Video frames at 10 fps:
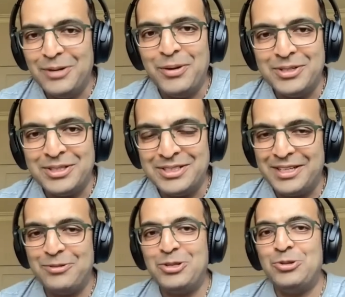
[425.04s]
no mountain. She's
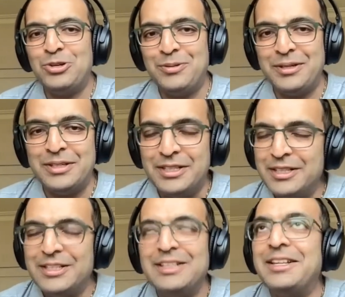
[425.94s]
like, what are you talking about?
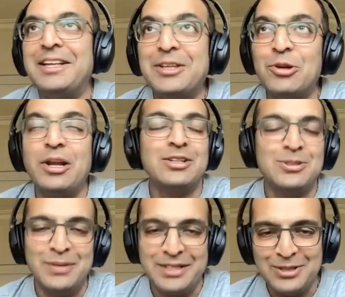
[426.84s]
You lied to
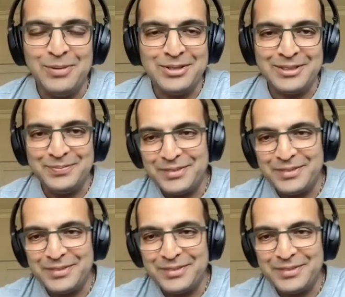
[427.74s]
me. There's no mountain.